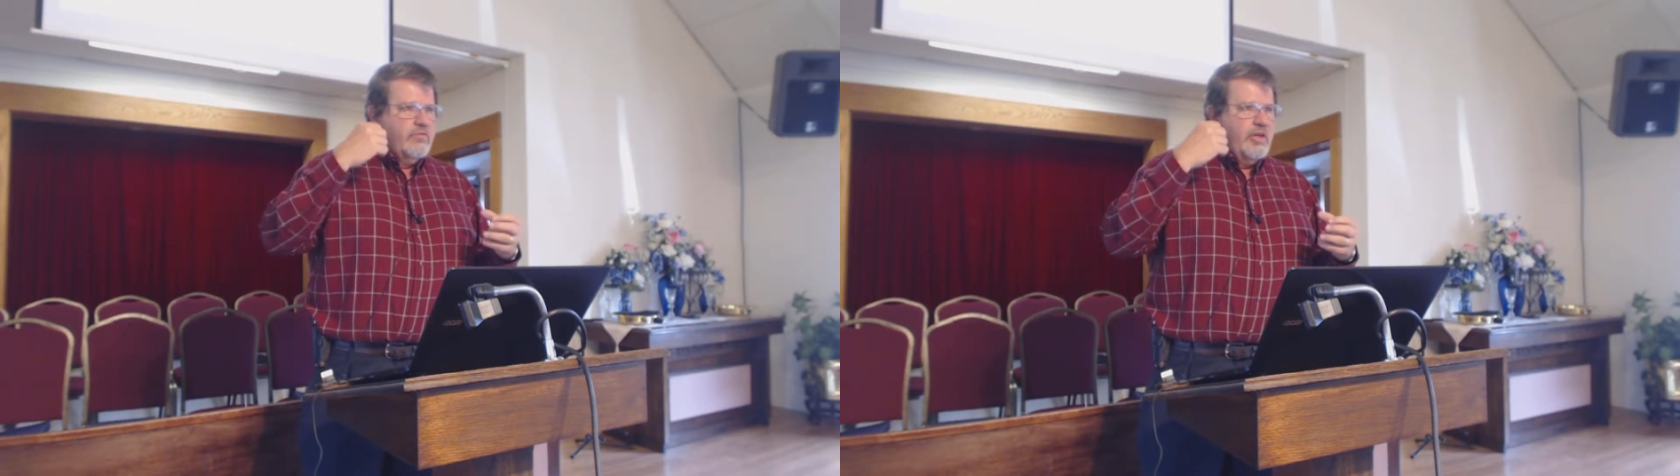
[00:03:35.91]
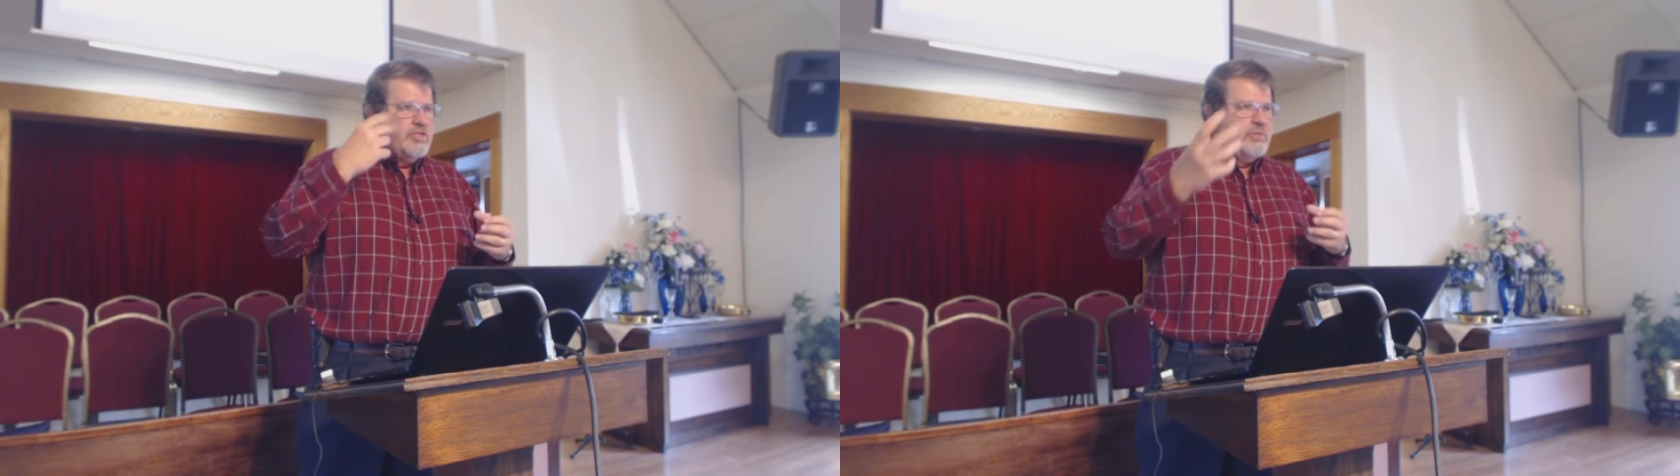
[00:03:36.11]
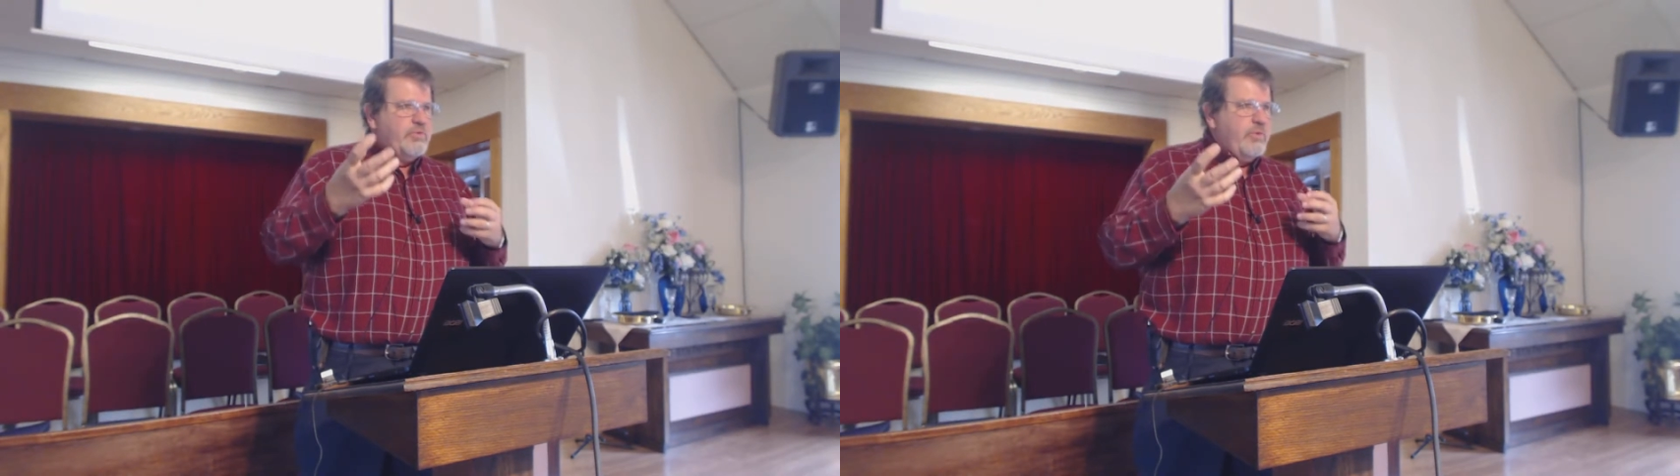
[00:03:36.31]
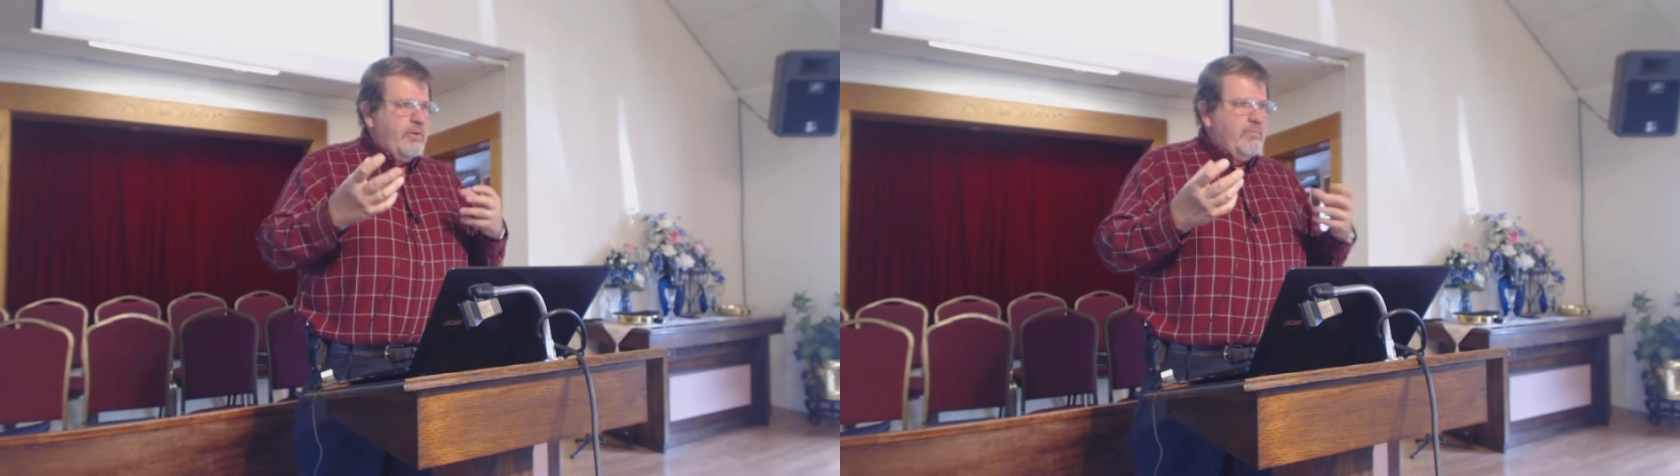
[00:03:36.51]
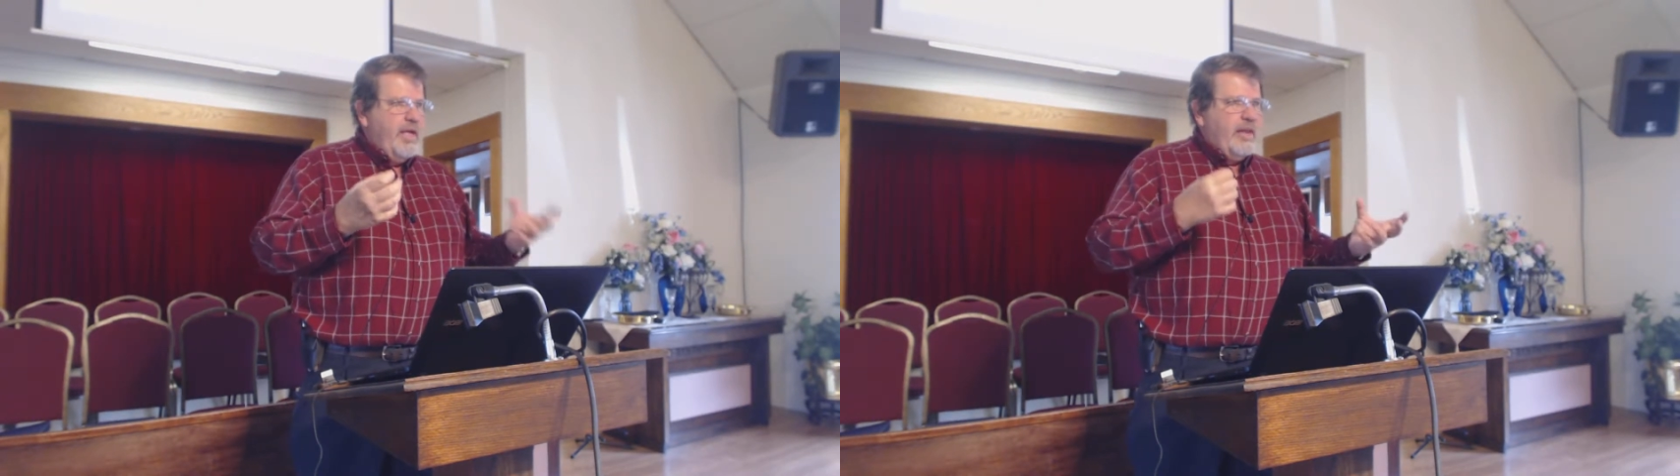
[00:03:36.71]
relationship between
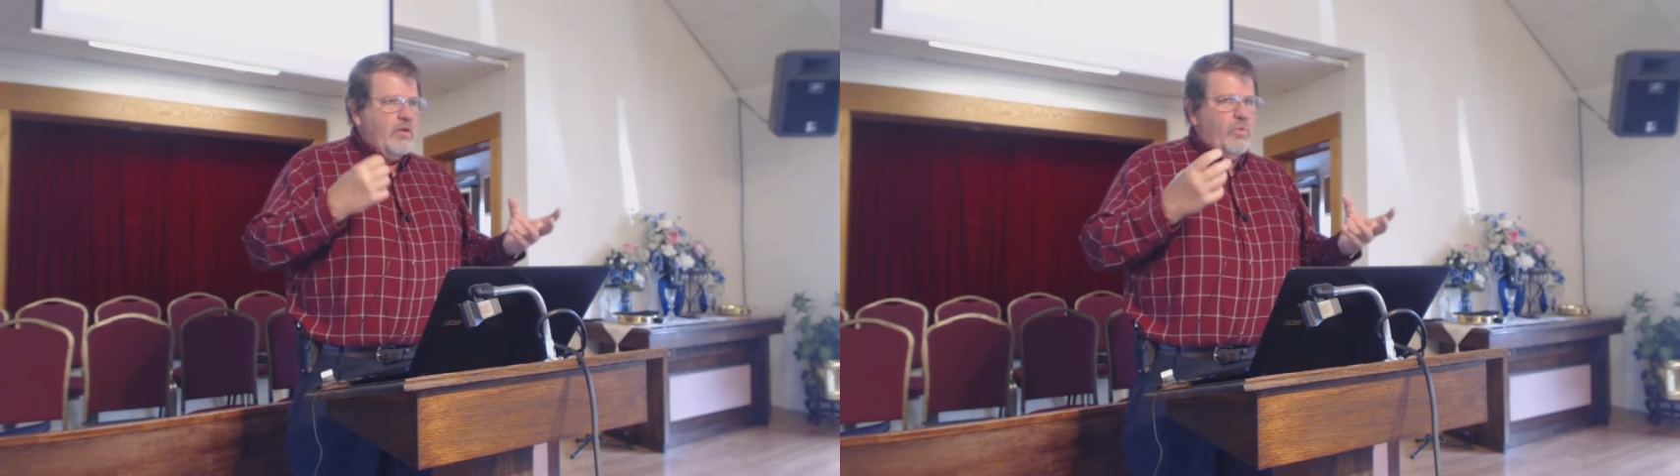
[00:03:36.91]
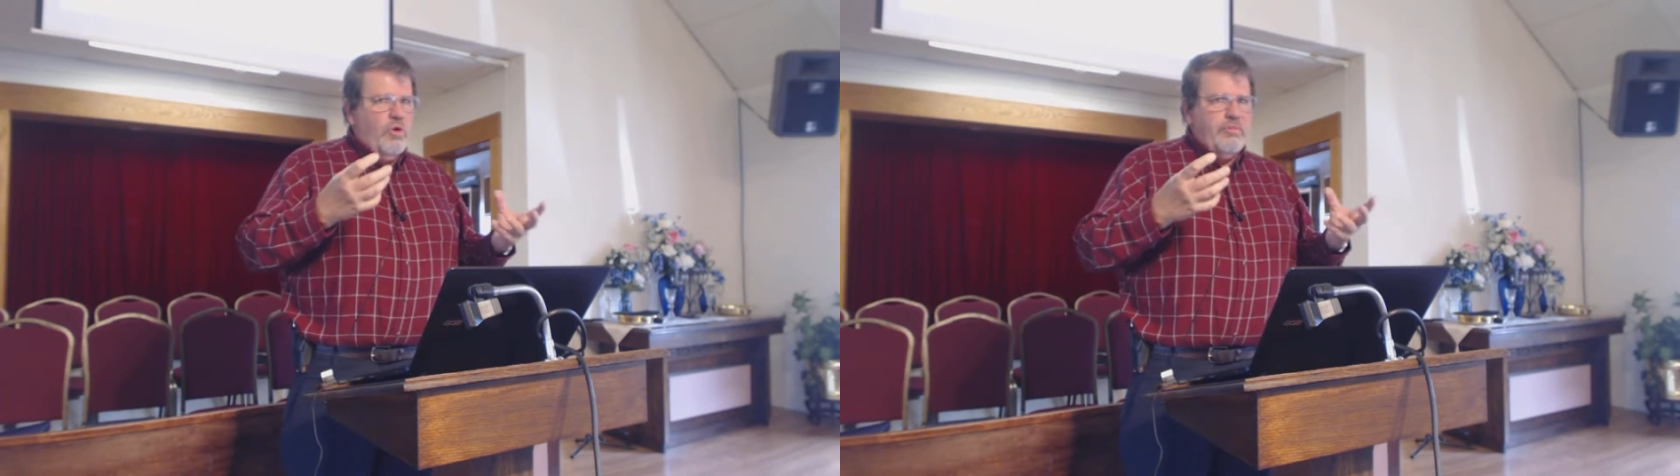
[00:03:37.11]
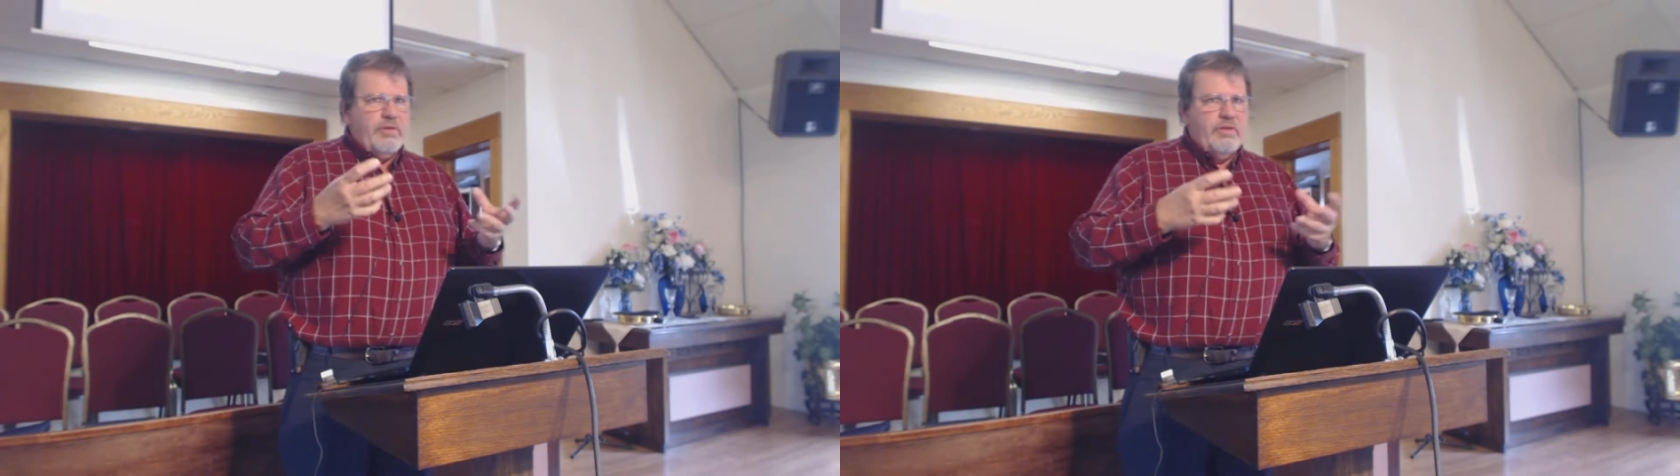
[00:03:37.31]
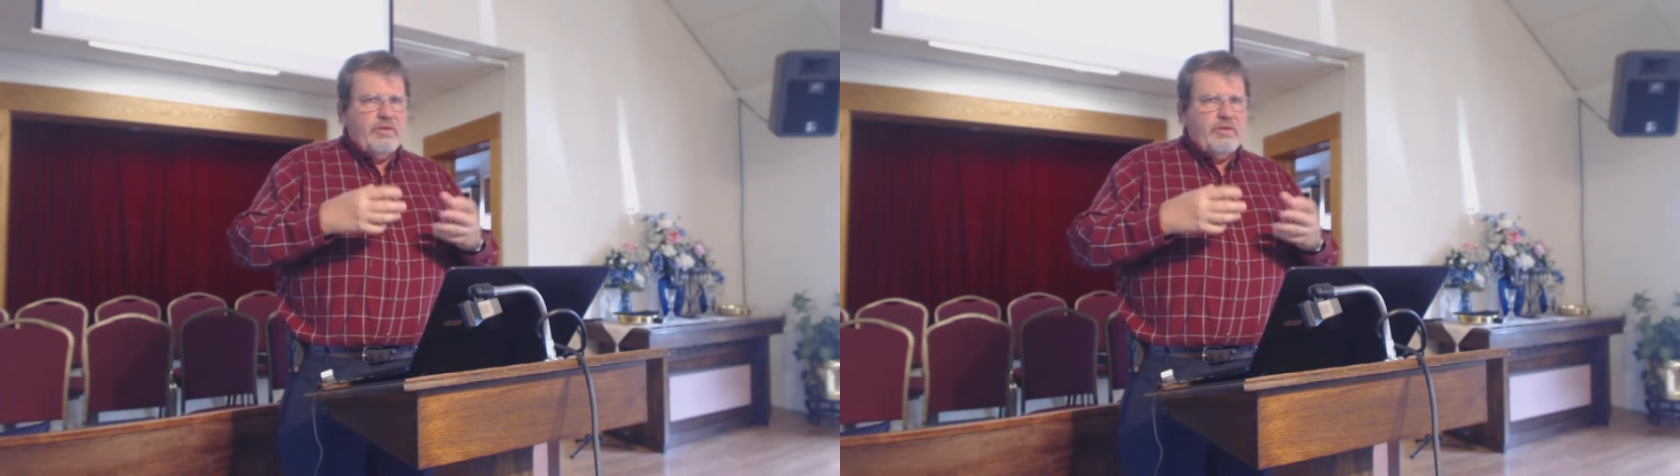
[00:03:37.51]
a man and a woman,